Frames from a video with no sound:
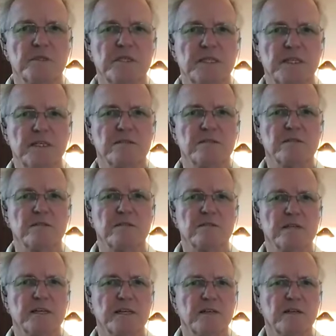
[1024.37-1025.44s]
yes, the
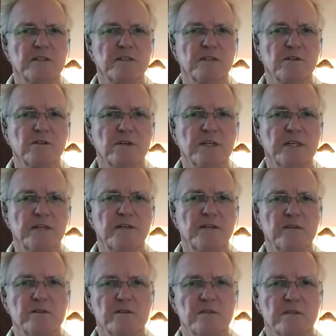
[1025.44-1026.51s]
psychological
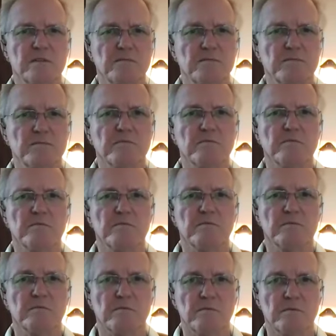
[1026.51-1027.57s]
gears,
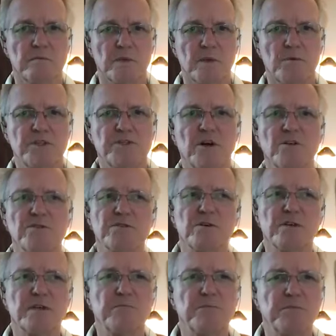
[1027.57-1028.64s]
which also
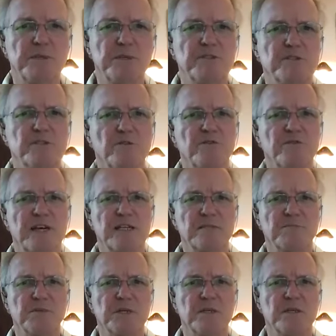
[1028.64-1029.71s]
can be so
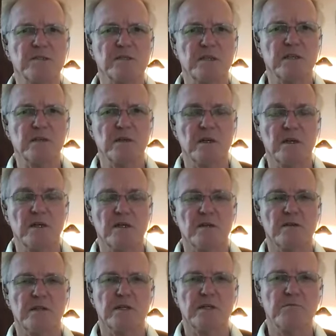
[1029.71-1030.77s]
fast because they're
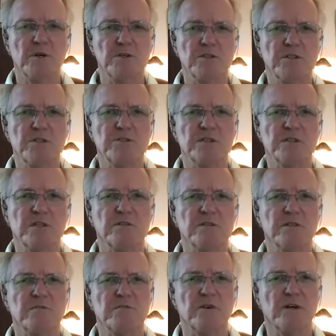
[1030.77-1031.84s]
the emotional centers
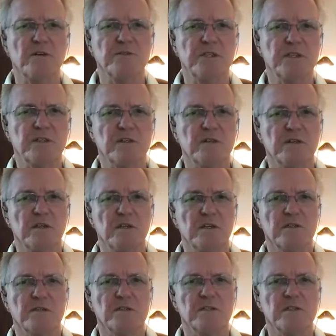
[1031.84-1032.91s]
involved here.
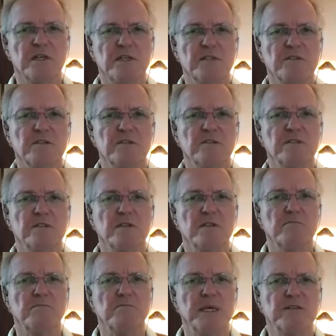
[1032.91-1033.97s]
This is not just
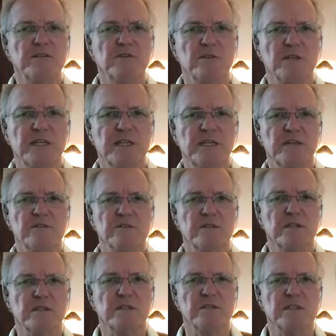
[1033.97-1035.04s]
mental
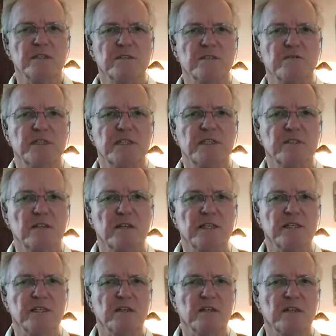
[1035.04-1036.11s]
gears in the sense of an
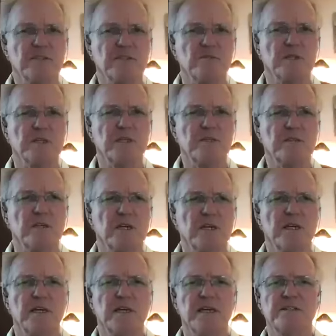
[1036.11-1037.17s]
intellectual gears.
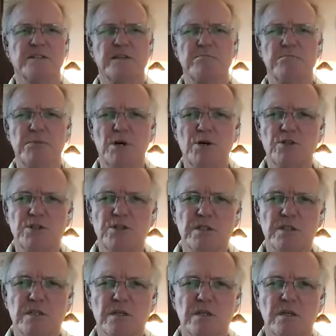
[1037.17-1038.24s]
It's
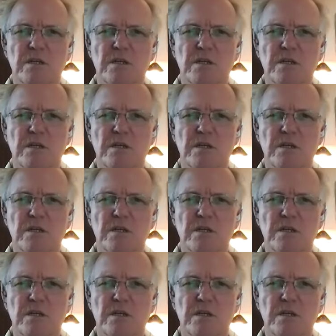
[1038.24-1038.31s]
emotion.